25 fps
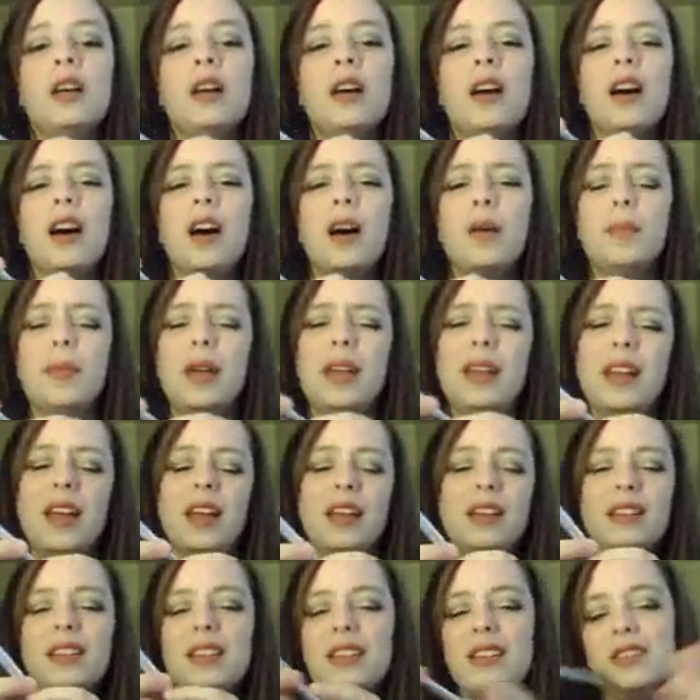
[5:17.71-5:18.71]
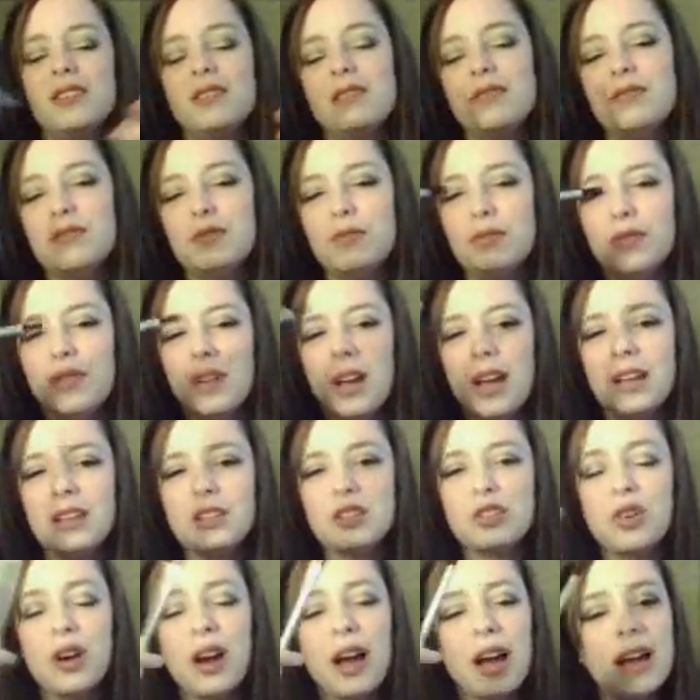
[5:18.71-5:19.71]
um, and I didn't, I
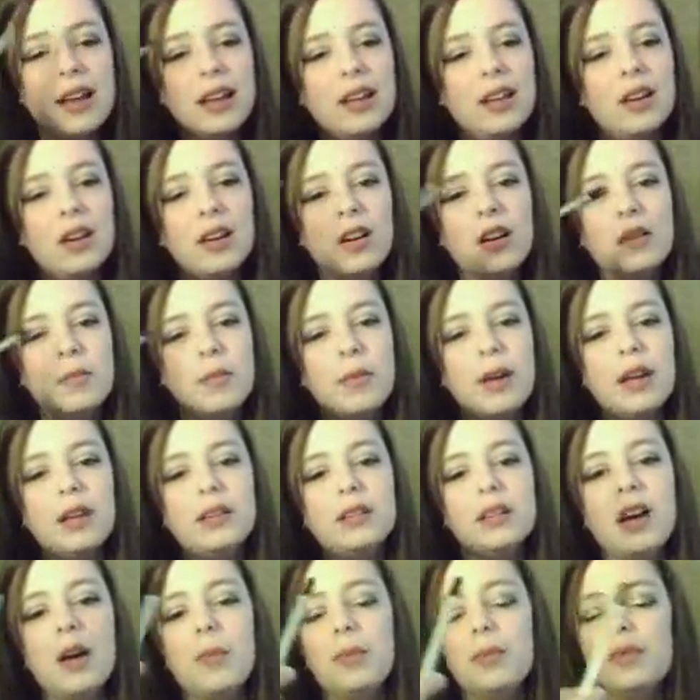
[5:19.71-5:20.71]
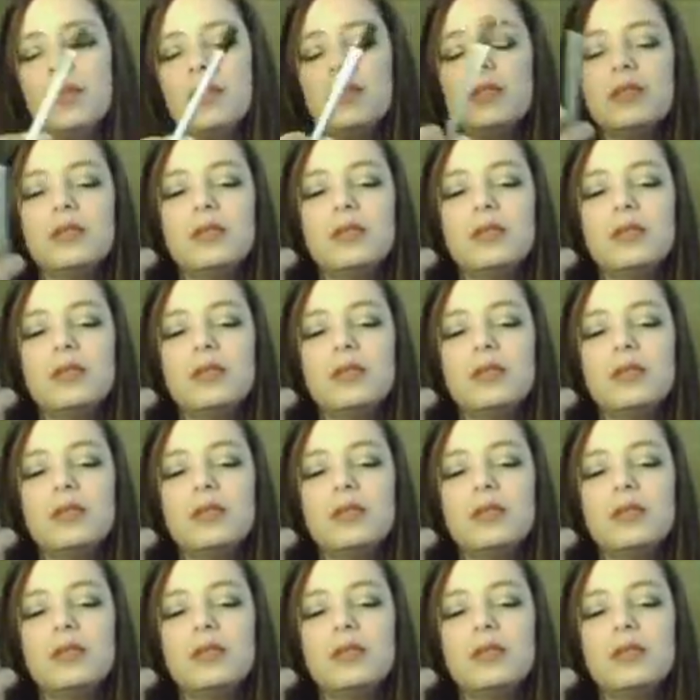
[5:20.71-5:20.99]
tried it on my top